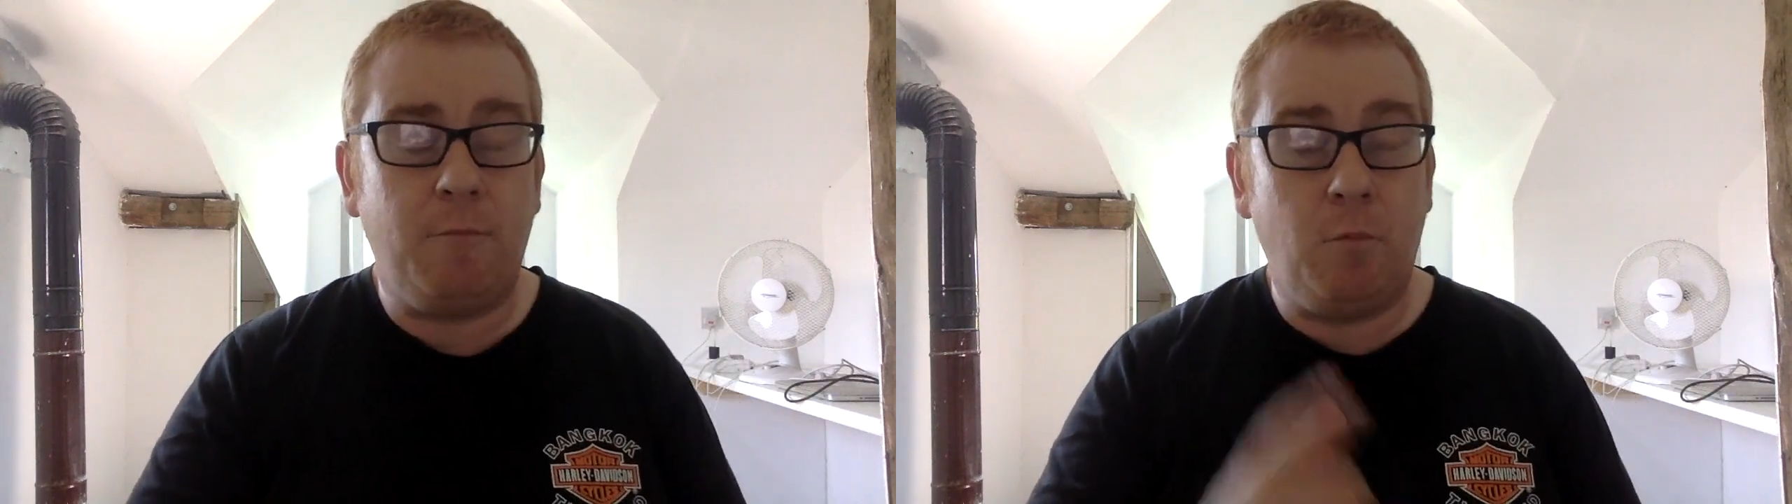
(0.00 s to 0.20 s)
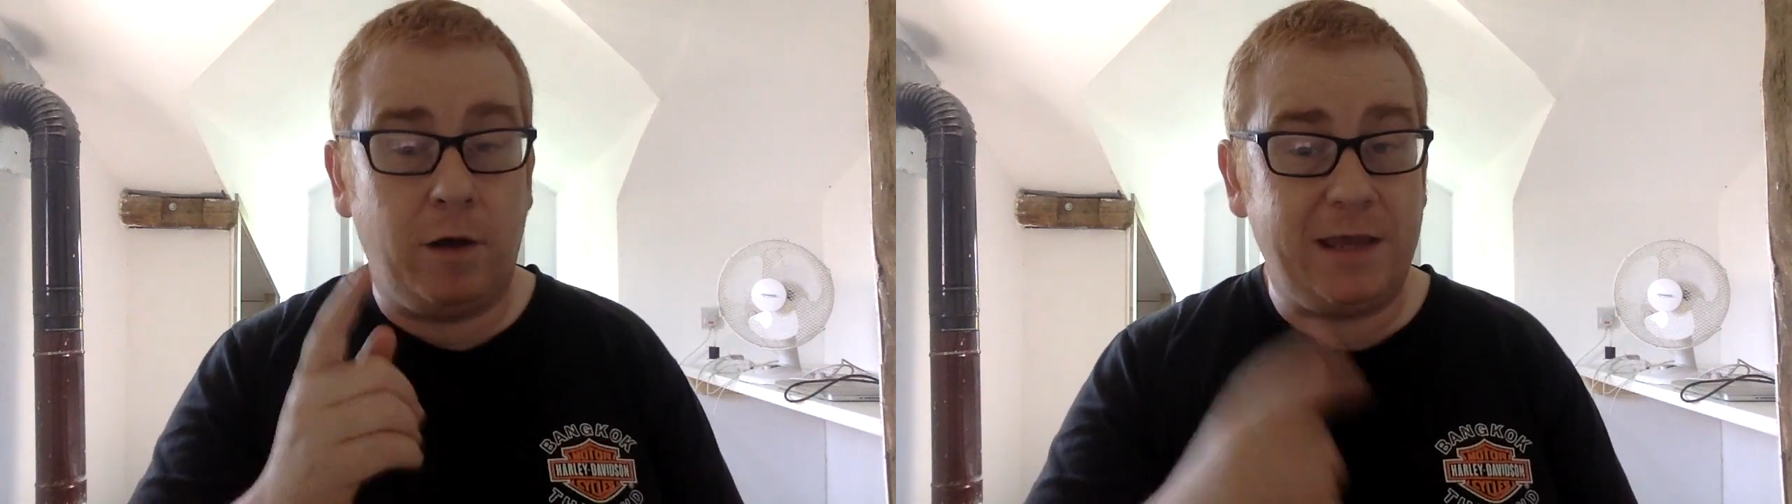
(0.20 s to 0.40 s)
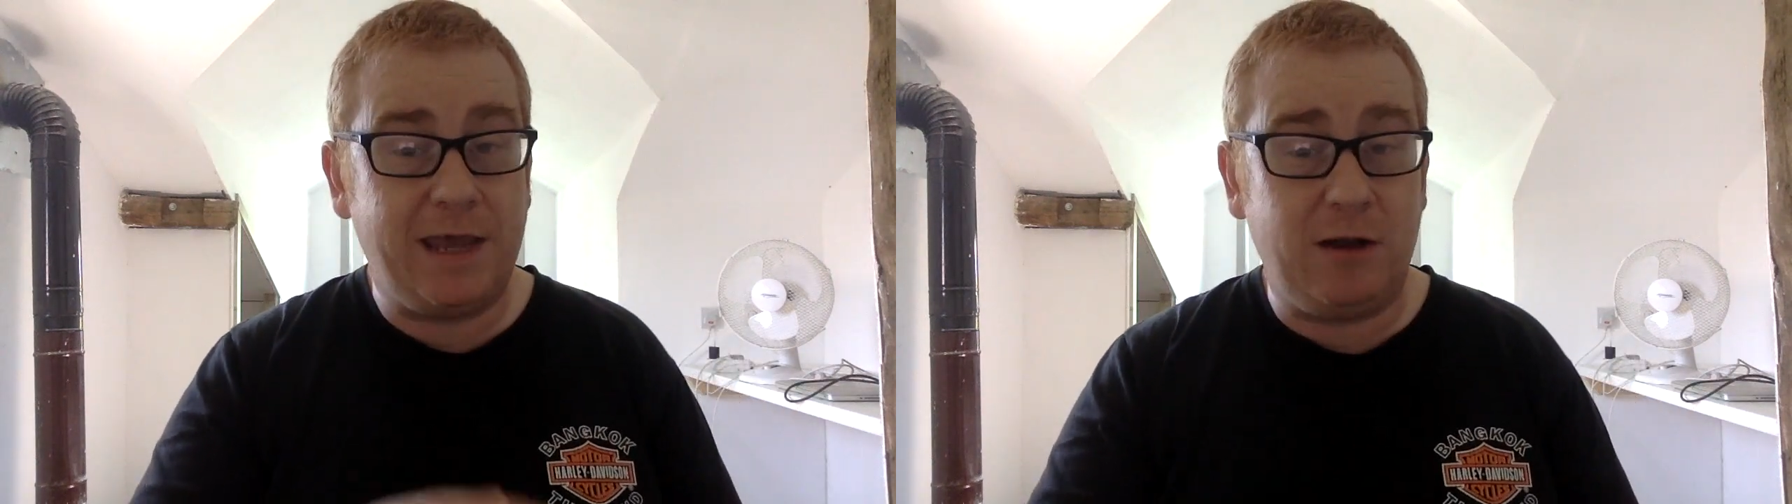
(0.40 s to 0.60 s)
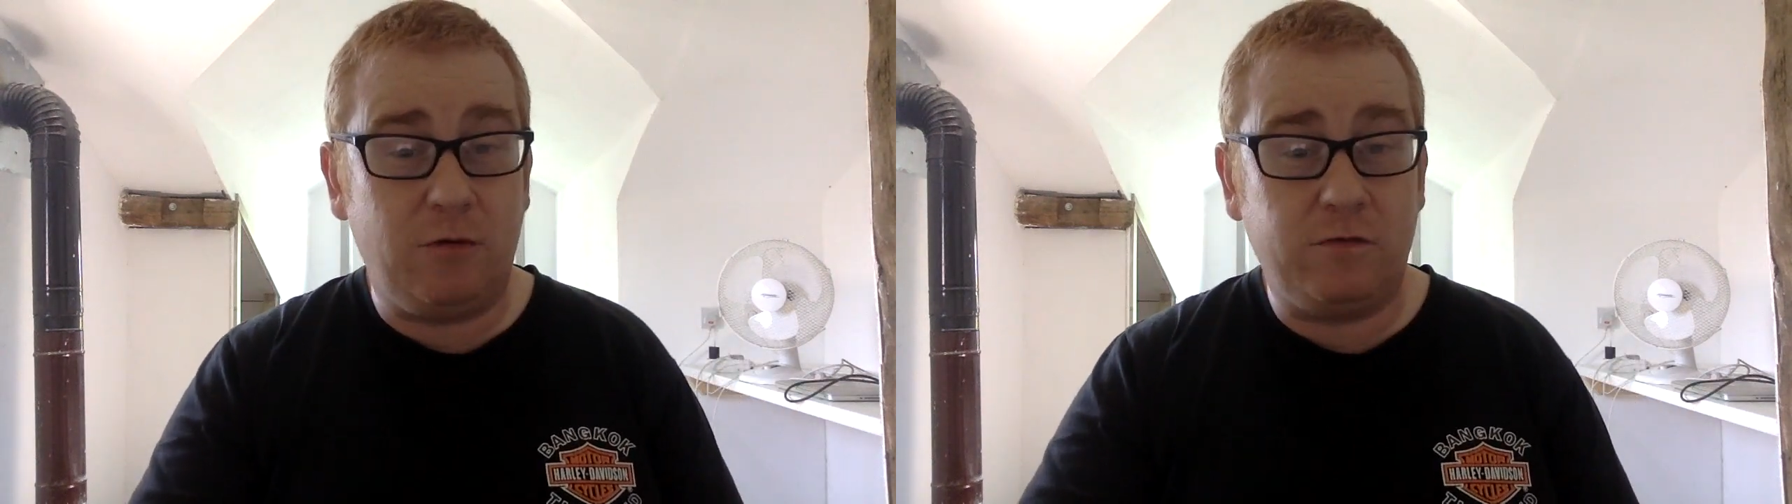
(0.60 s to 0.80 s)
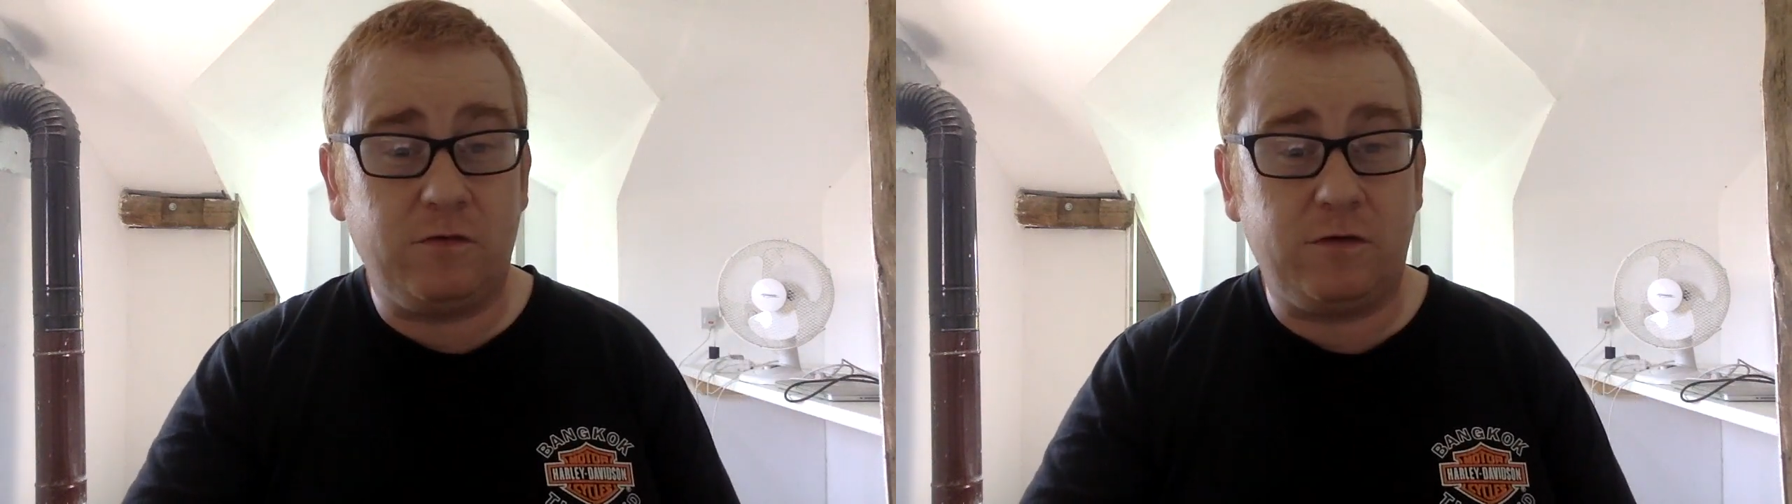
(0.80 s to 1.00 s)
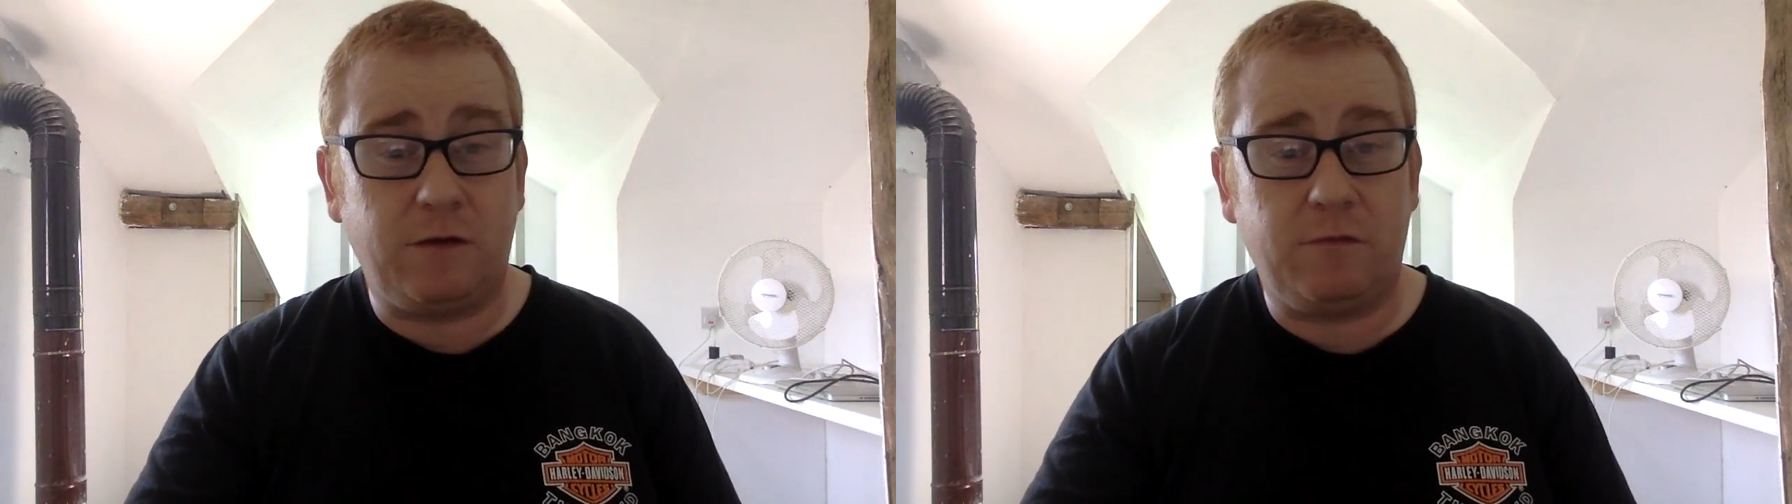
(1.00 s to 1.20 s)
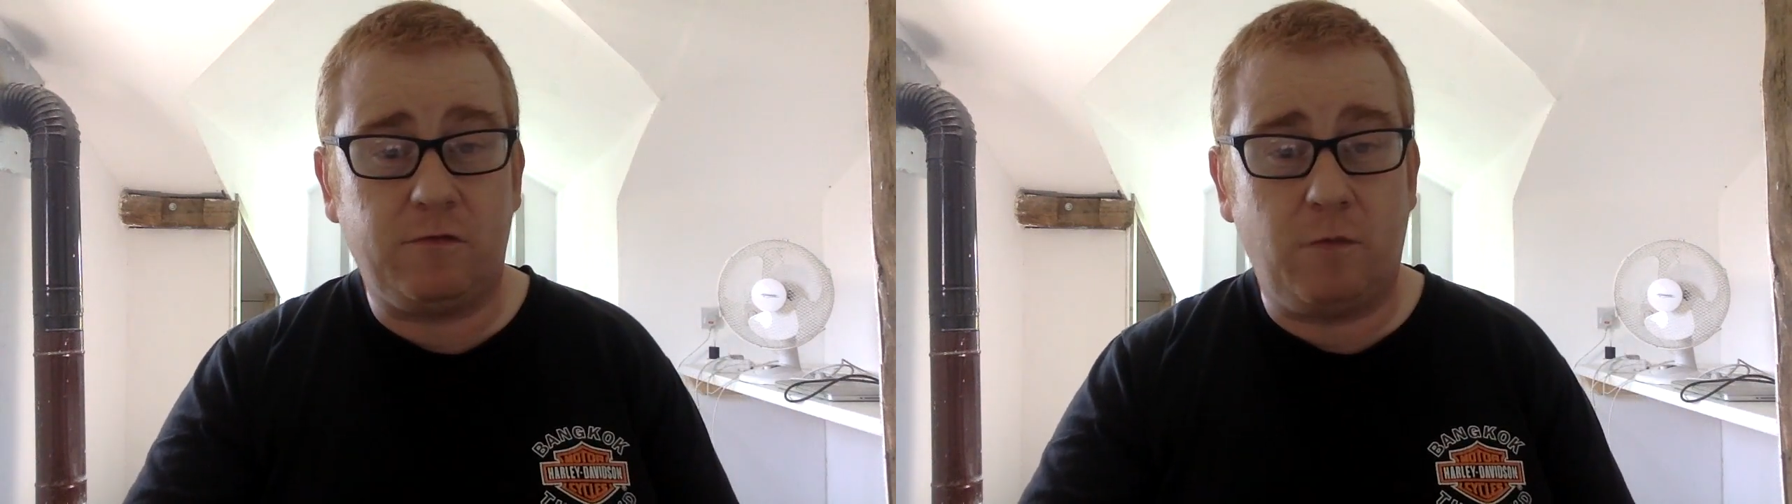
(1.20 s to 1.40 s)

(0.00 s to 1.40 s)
What you can also do as